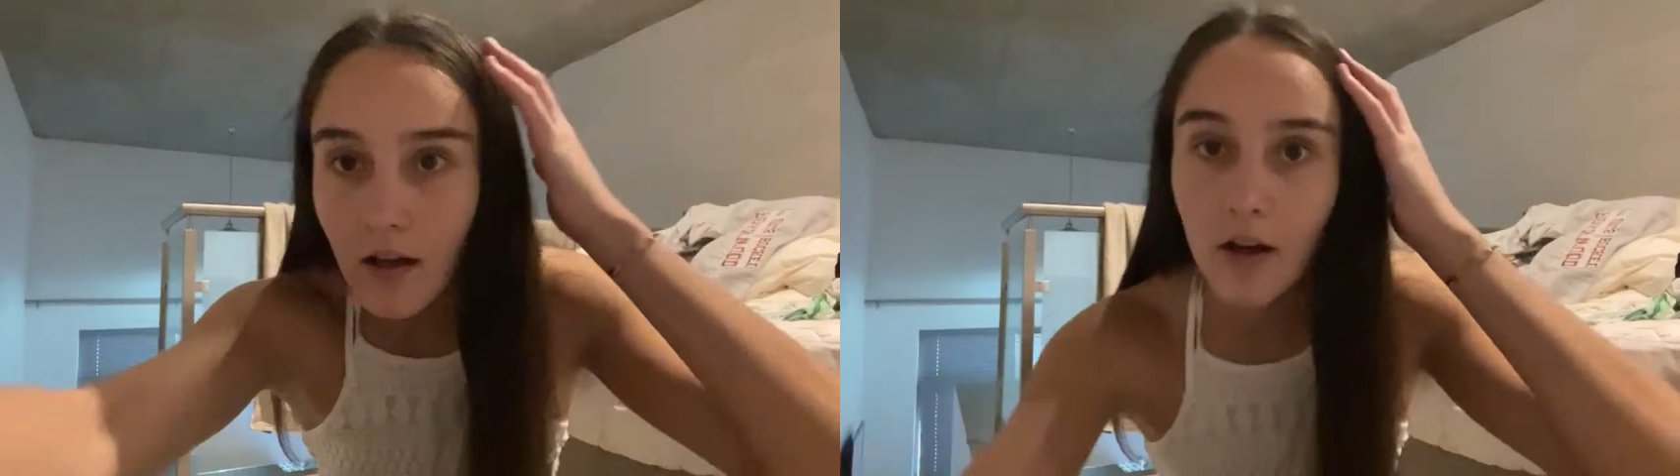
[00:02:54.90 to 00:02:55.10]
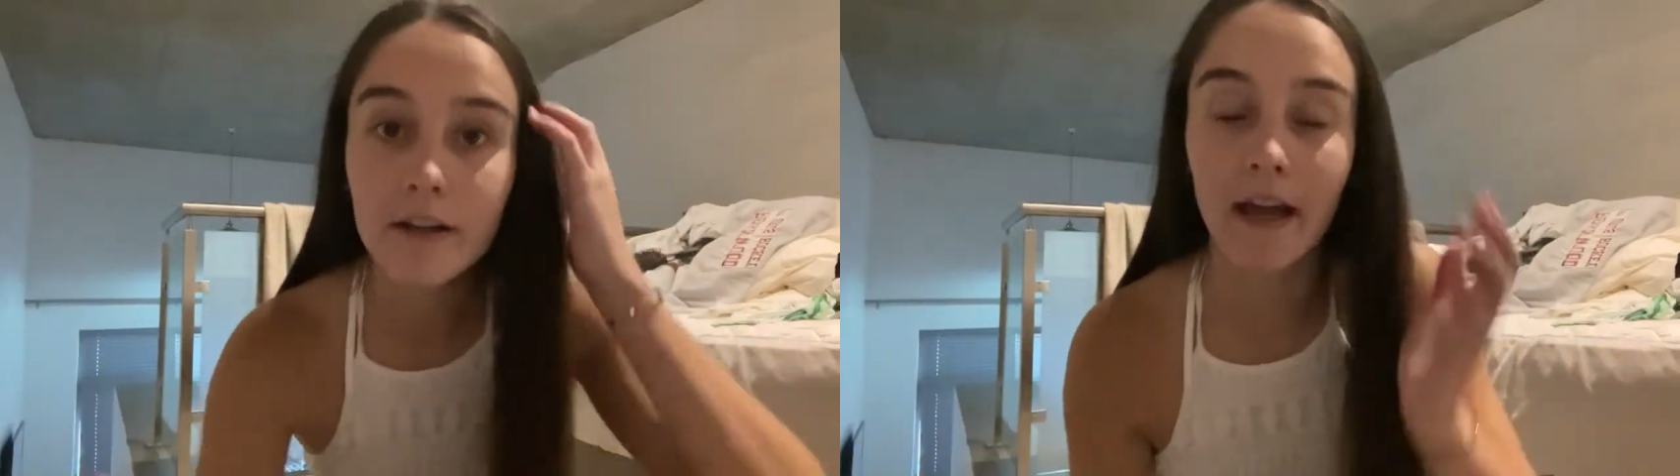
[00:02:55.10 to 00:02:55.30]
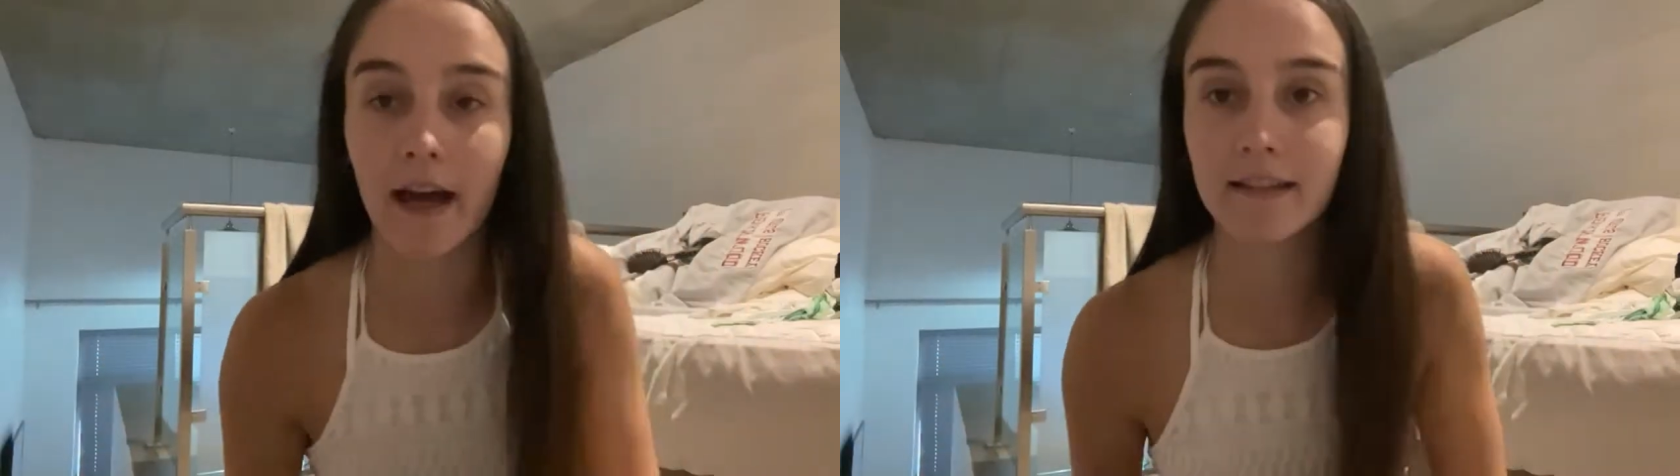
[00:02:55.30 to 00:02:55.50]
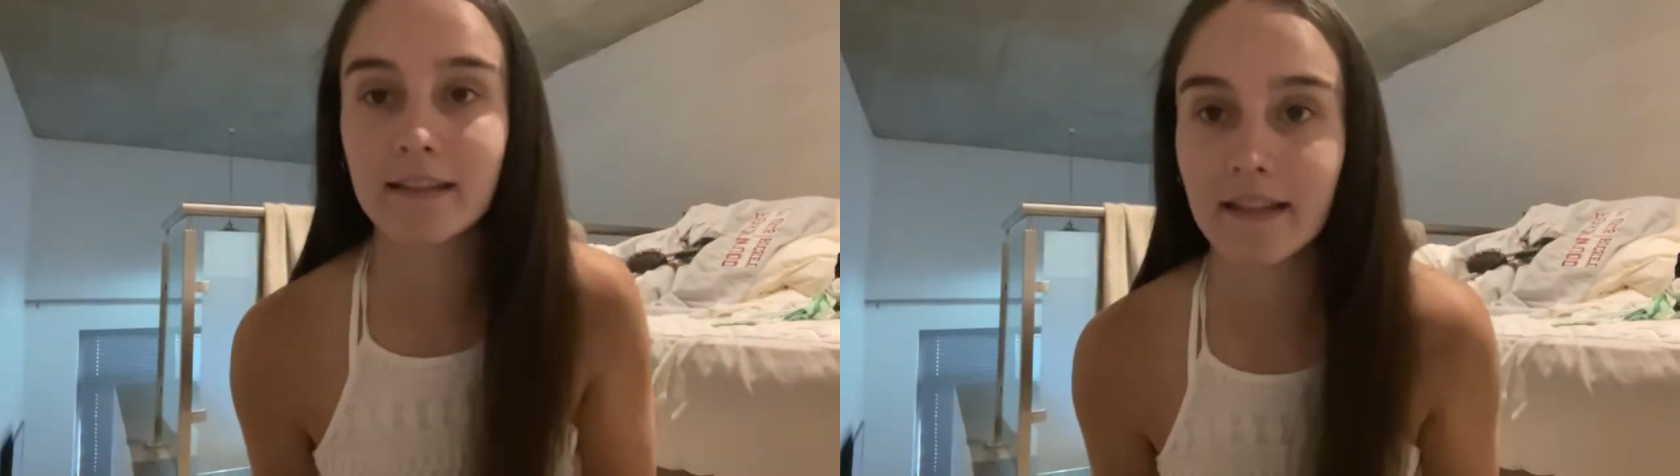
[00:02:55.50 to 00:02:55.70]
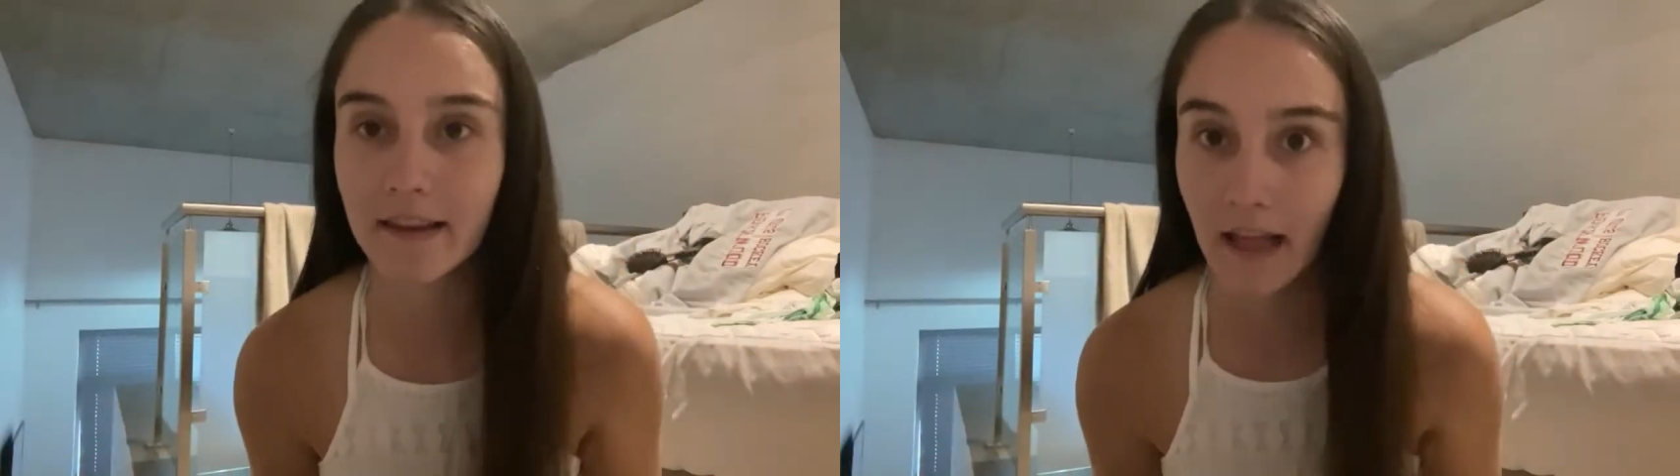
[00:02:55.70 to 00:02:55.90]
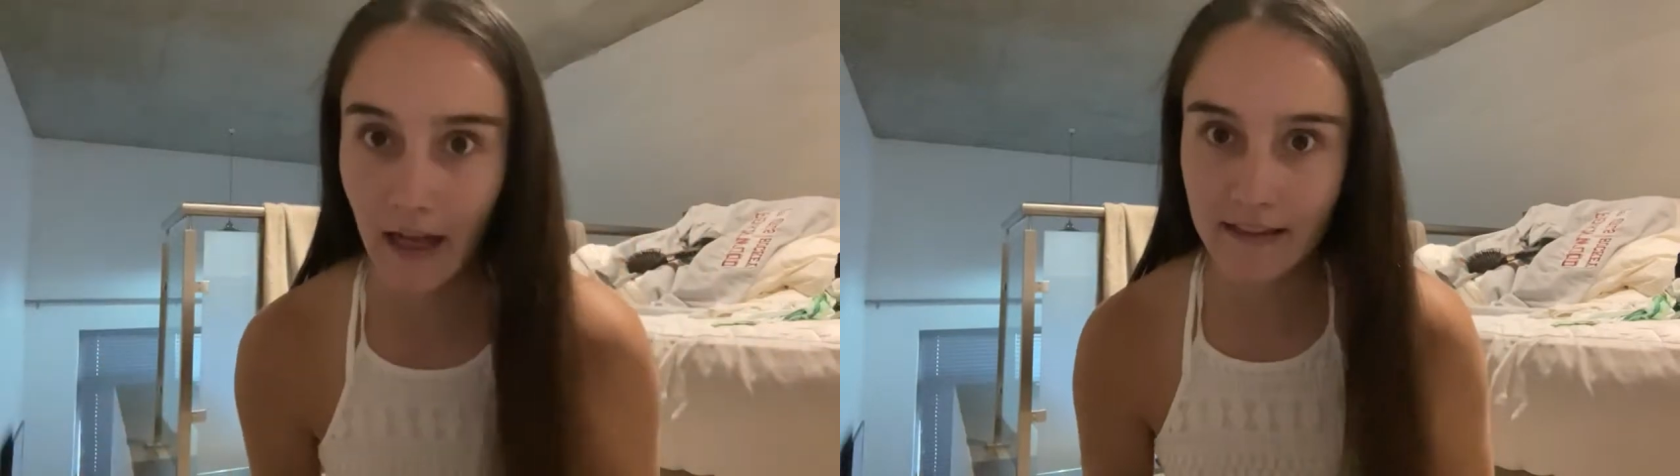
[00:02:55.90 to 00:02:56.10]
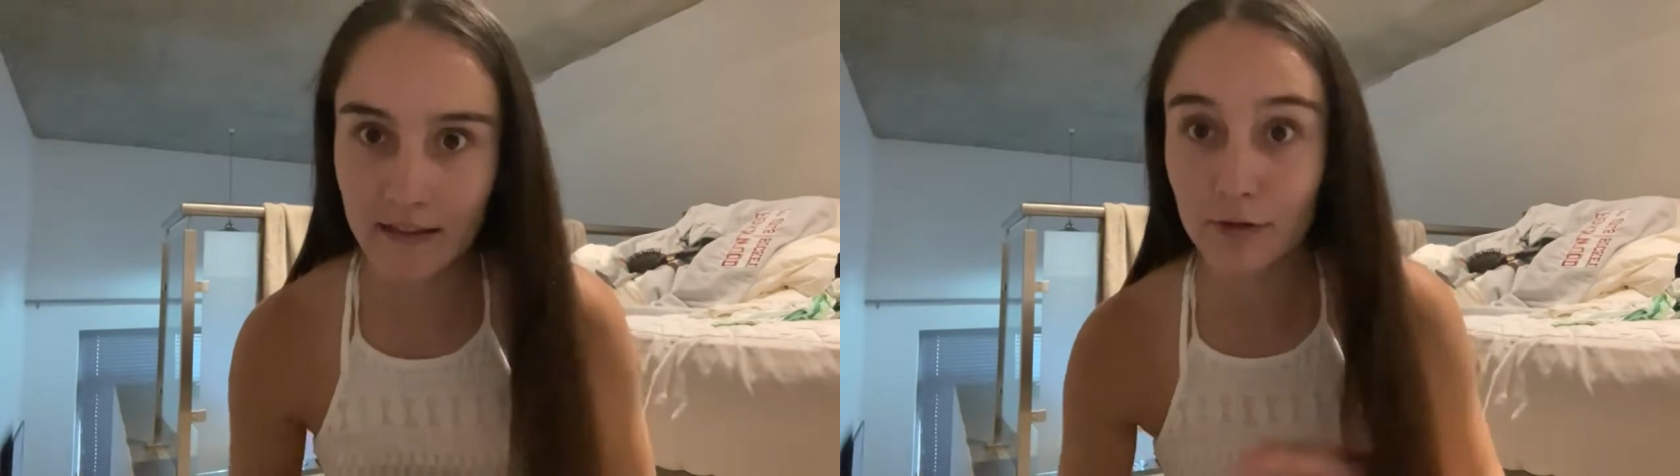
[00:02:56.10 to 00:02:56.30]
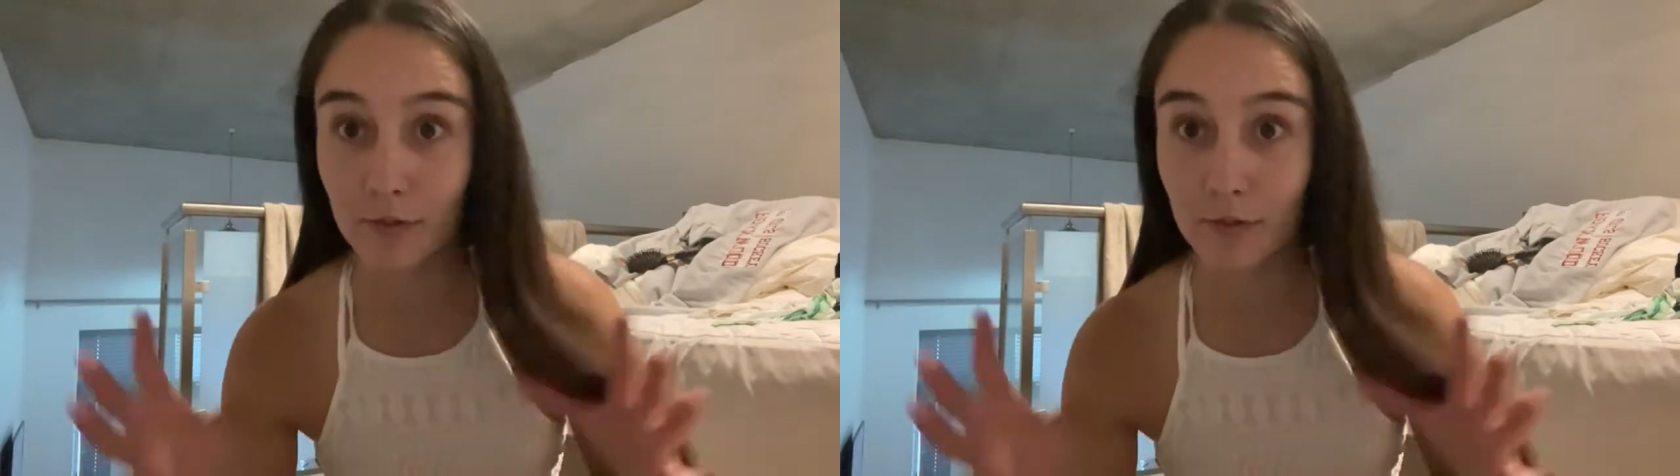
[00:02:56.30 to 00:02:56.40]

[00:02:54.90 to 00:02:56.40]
Okay, as I said, the lighting is